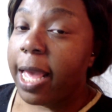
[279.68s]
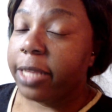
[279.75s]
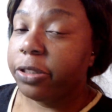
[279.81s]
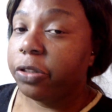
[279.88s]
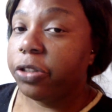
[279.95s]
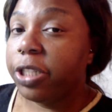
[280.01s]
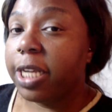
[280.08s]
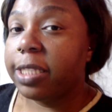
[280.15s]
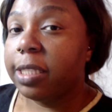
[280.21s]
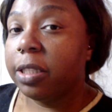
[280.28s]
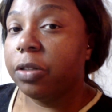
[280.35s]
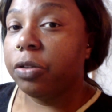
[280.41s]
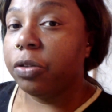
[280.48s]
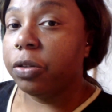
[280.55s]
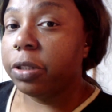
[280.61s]
So she has a
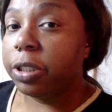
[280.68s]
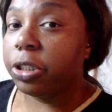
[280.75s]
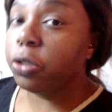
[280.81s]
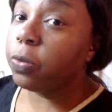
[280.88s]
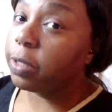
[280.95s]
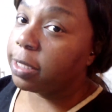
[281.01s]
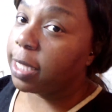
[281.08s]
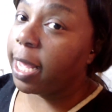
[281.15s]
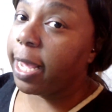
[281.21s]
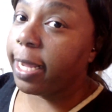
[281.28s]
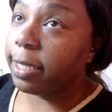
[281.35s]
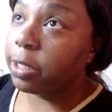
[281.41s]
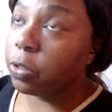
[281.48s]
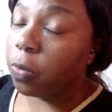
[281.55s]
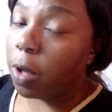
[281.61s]
little
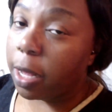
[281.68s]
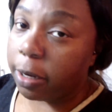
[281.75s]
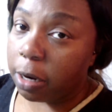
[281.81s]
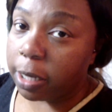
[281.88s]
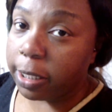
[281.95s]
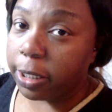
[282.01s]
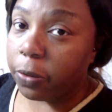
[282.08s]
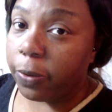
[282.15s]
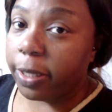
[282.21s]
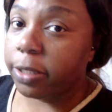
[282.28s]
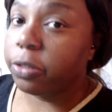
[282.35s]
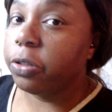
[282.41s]
Suicide Squad Harley Quinn.